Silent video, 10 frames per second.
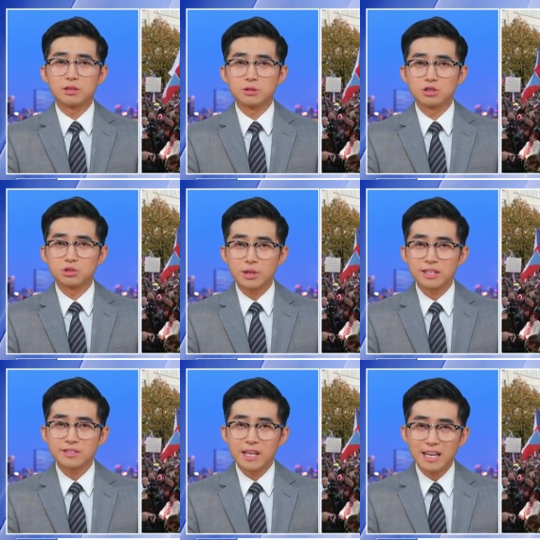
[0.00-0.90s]
to
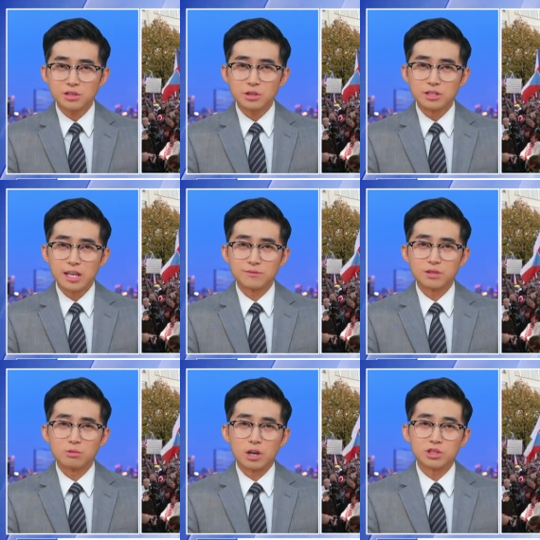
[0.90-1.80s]
strict sanctions
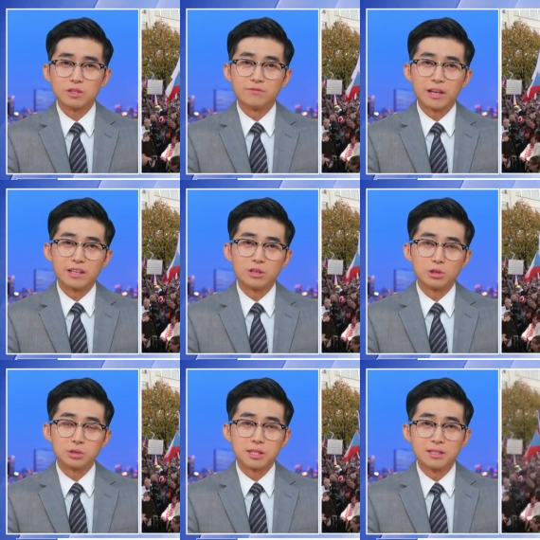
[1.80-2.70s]
after Russia invaded
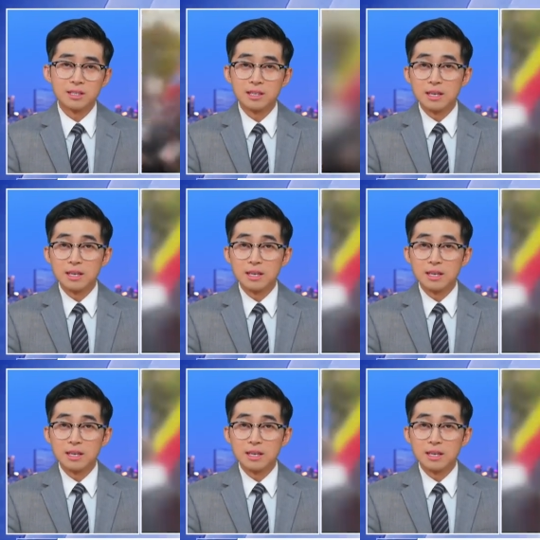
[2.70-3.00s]
Ukraine.